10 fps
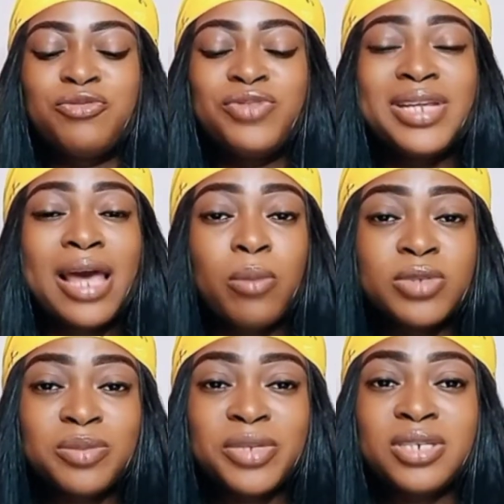really
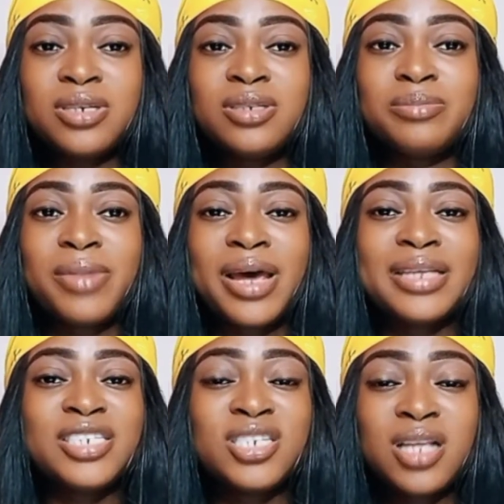helped me in
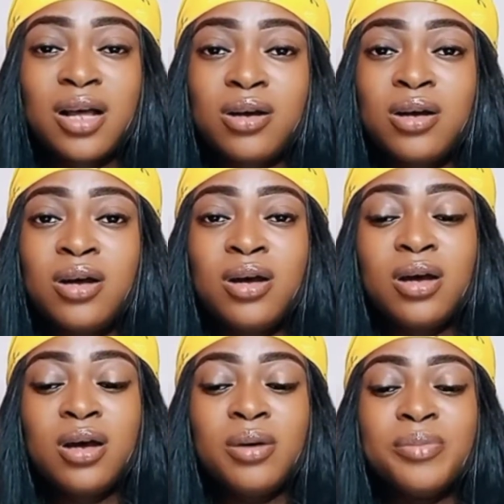my digital
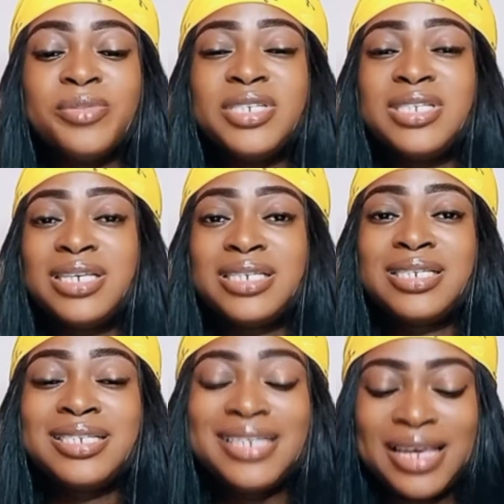um,
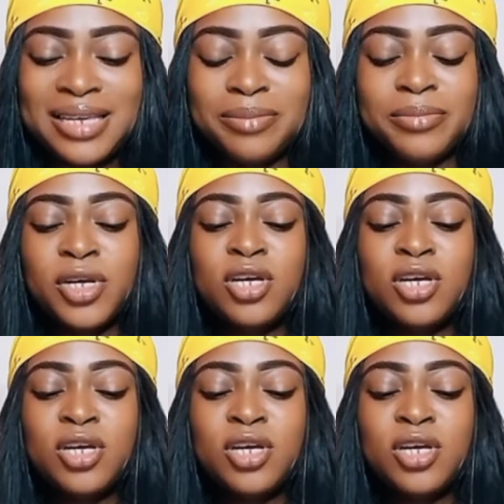business game.